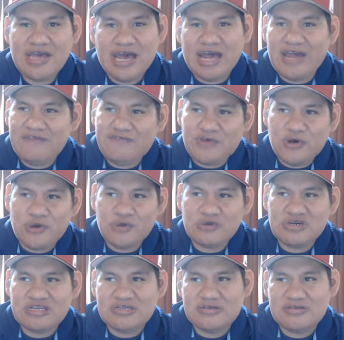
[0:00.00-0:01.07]

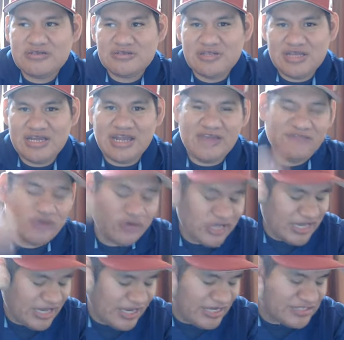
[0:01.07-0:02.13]
iPhone
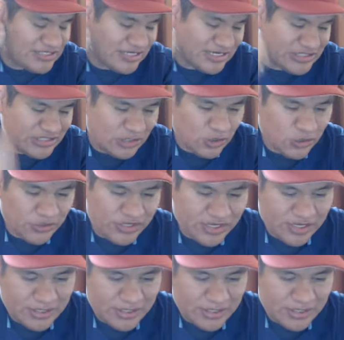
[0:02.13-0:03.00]
case, and I sold